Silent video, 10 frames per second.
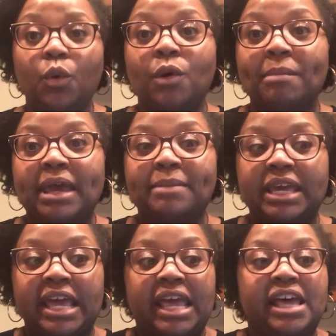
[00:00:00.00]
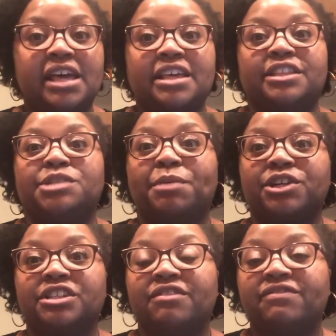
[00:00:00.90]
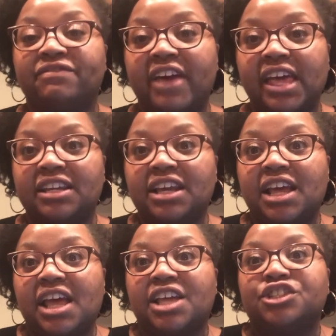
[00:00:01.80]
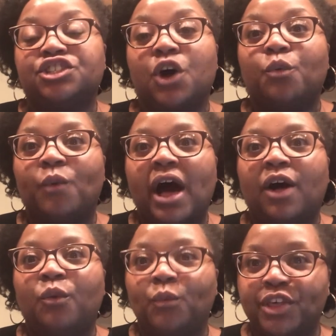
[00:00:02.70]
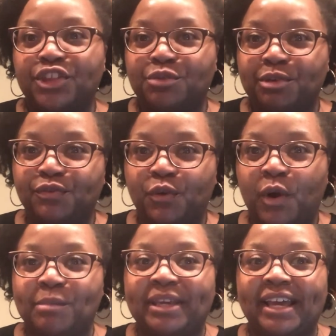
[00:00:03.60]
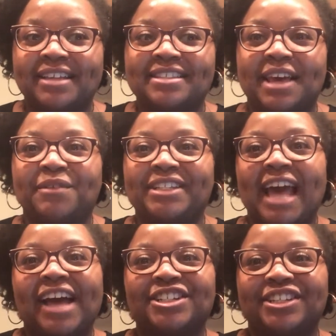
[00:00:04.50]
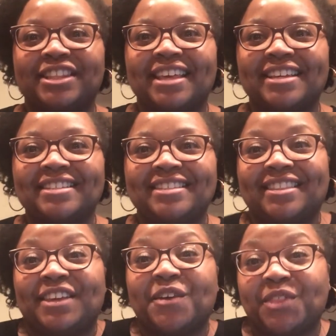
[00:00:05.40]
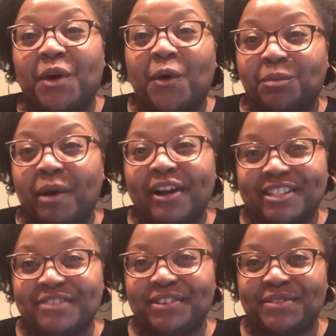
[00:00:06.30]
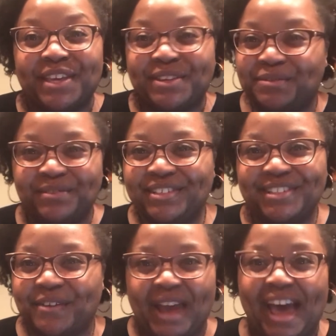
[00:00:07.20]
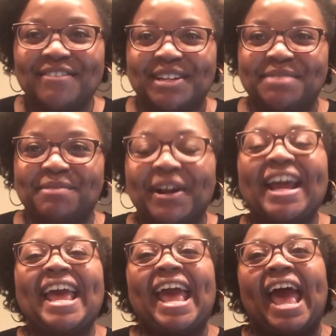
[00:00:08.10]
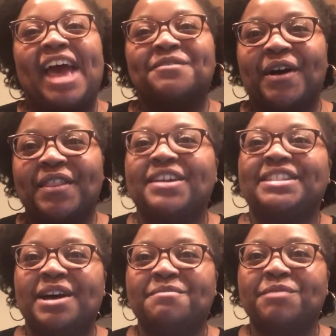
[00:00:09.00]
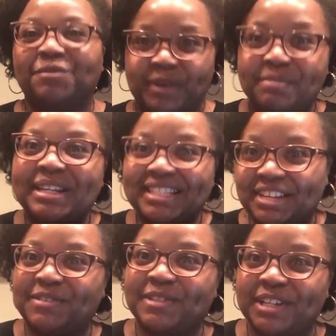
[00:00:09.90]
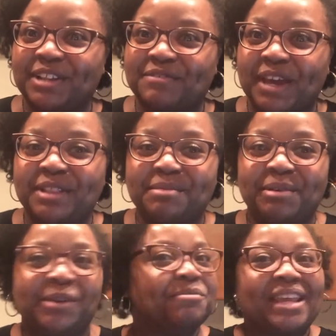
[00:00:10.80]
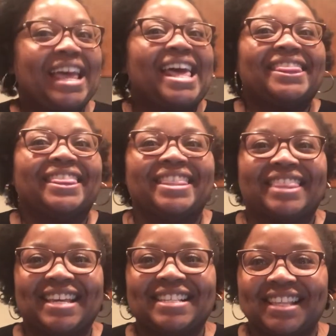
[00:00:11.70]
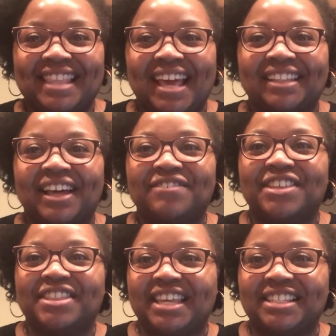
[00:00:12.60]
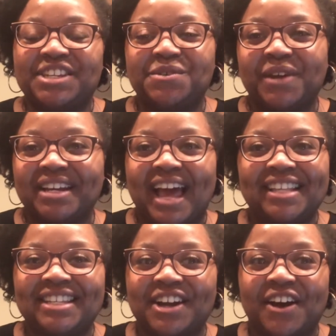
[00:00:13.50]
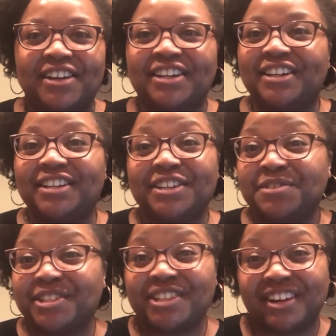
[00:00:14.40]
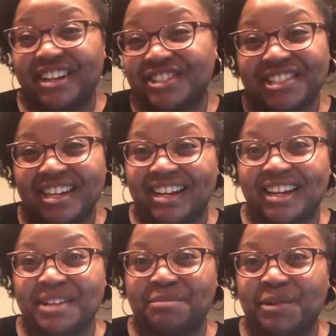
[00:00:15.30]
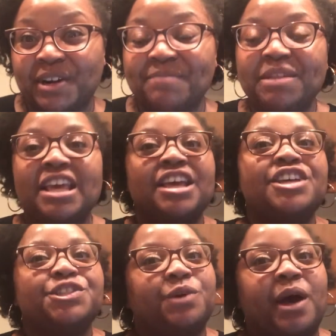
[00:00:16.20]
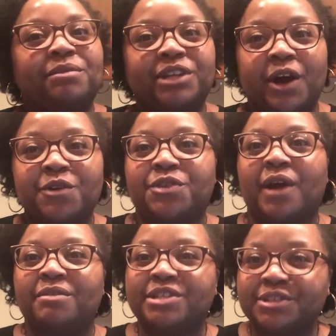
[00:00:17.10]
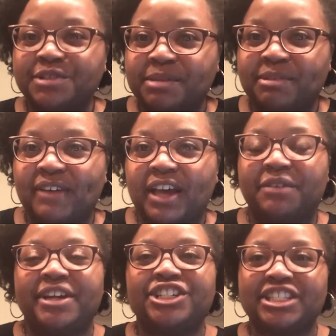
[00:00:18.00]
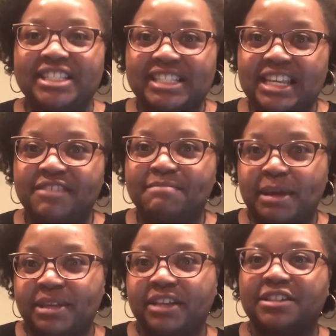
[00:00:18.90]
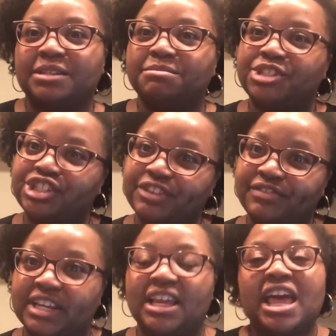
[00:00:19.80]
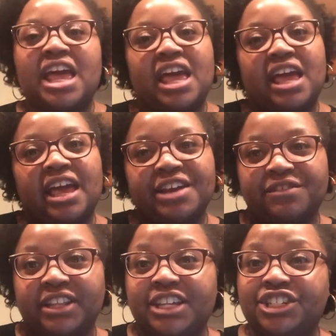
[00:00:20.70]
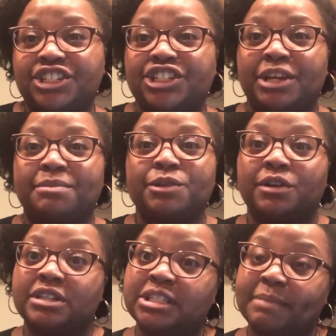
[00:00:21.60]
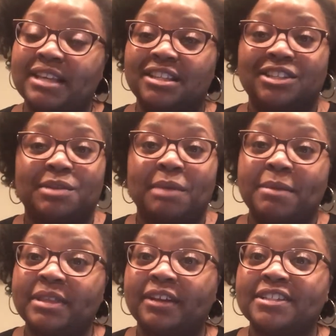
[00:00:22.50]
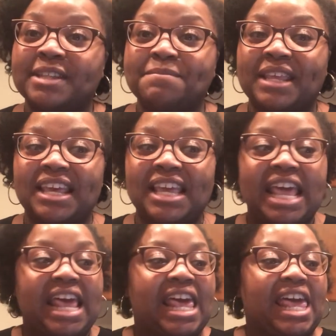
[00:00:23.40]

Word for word: Or maybe this person fit so well with you before because they were attached to things, the, the old parts of you that you don't have anymore. And while there's some remnants of you still available, the things that they love, the things that you connected on you just aren't interested in anymore. So I would go through, I would do some evaluation, see if maybe there's some shifting in relationships or in spaces, or maybe there's something,